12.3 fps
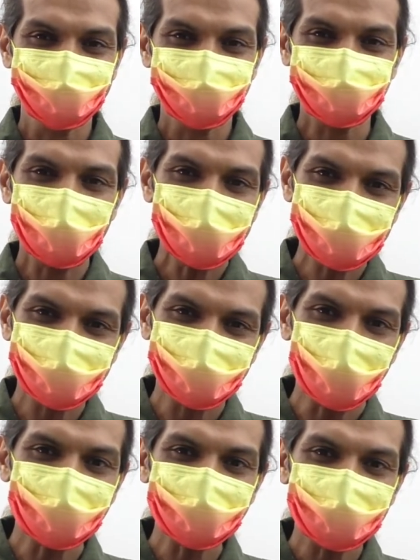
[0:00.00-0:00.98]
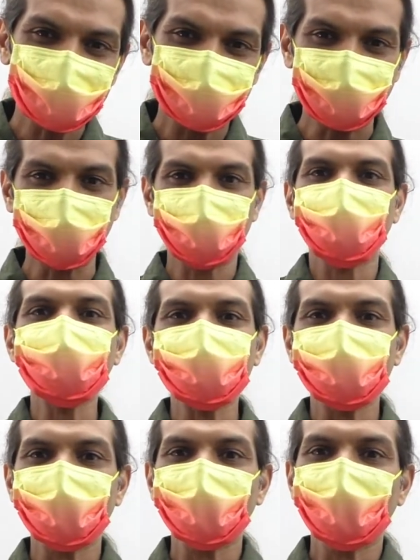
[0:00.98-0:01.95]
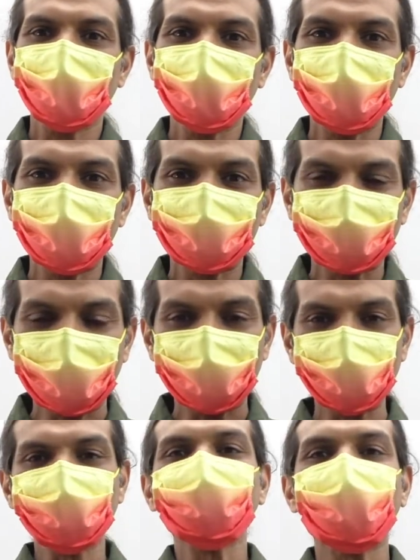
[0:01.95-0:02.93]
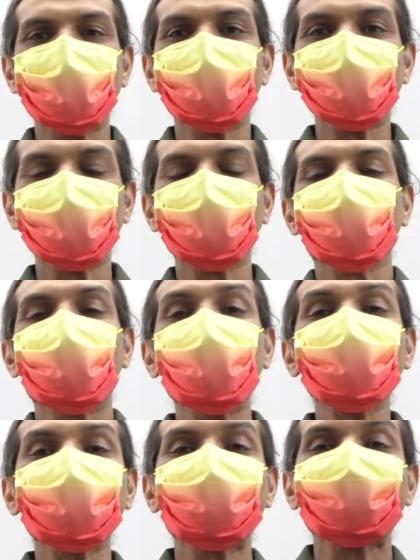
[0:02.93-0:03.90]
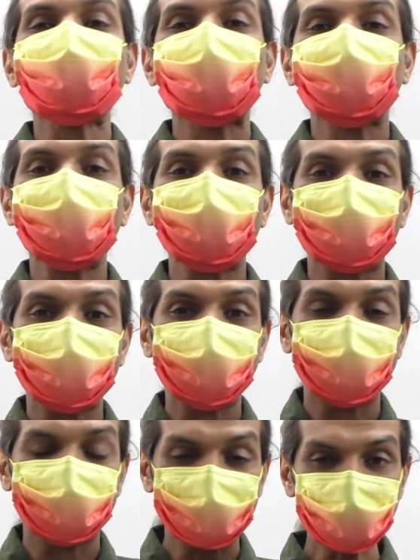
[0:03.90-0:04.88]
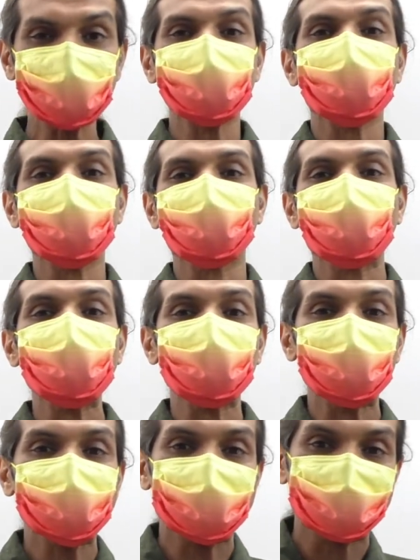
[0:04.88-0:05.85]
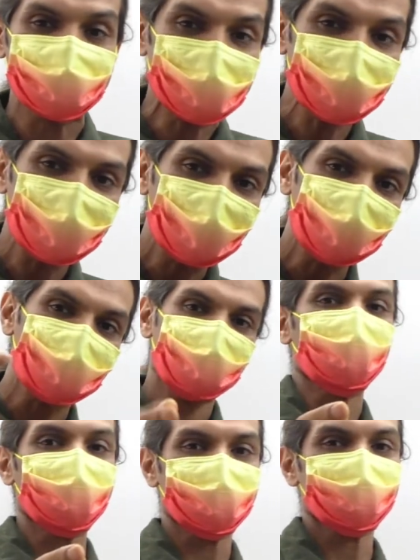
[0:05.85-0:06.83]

So let's start solving this problems, understanding how the partial differentiation works in a very simple way.